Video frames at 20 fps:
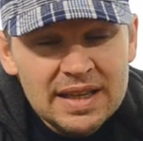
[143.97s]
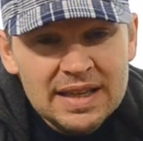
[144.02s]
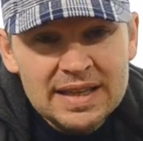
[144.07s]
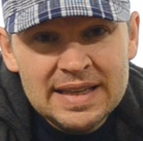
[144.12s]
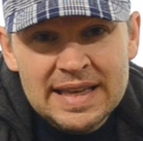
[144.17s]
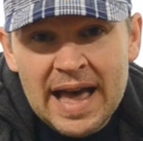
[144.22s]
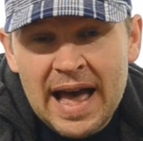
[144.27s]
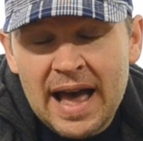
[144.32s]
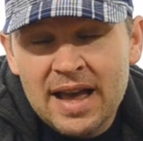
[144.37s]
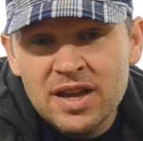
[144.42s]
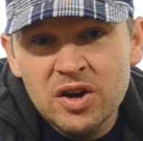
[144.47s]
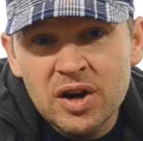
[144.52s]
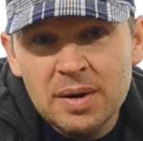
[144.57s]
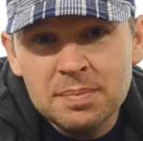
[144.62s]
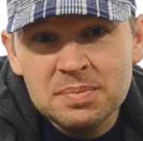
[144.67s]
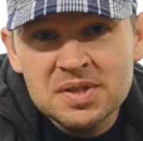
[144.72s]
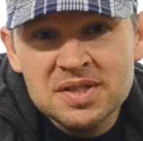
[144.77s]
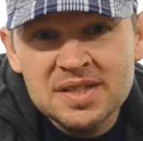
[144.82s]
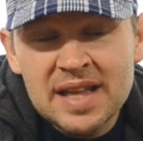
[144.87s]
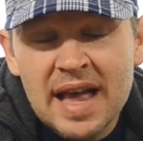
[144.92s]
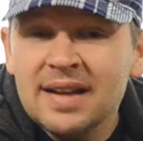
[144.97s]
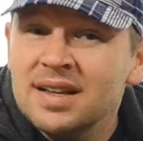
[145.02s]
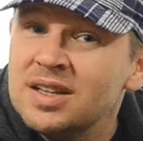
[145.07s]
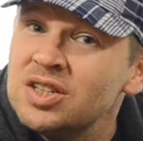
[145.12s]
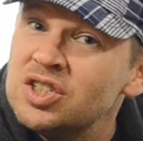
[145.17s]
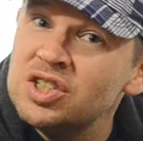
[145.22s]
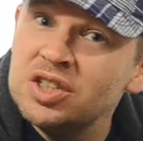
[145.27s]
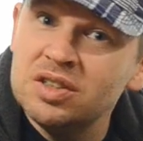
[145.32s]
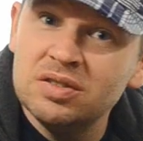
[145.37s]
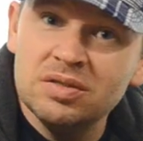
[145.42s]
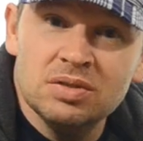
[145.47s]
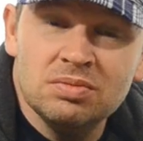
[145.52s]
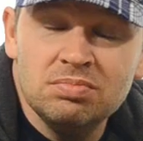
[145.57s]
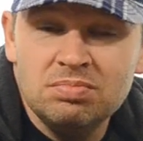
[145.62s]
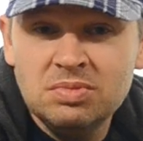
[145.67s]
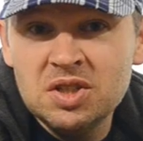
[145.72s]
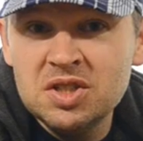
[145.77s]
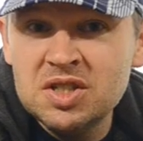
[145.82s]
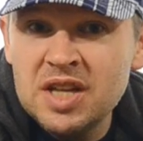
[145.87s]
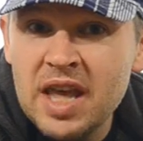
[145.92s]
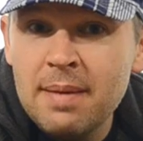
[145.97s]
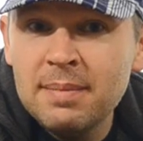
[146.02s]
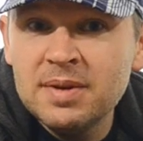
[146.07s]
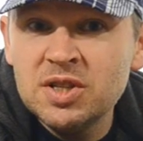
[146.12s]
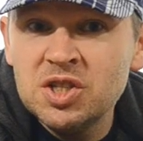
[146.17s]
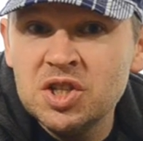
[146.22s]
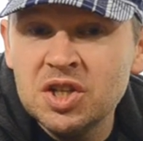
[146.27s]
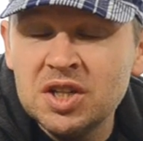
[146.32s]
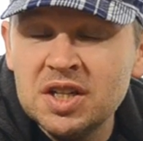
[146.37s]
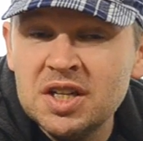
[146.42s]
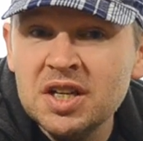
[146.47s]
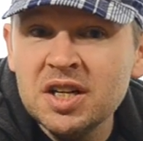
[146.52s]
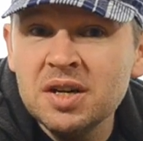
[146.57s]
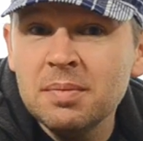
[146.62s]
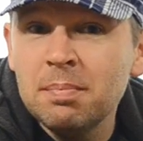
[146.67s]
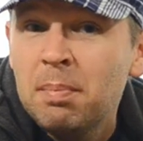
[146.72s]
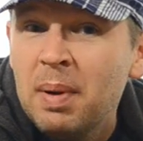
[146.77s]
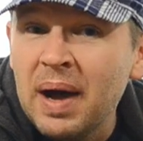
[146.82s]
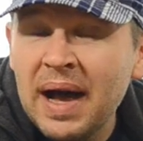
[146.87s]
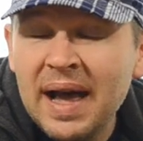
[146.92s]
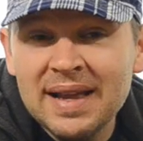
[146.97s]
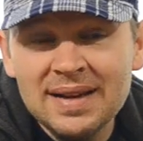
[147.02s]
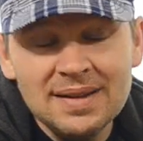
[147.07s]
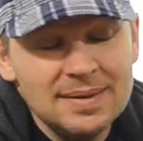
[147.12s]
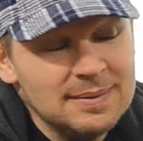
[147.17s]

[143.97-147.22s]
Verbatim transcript: yeah, you're upset because you, you, you damage your gear, but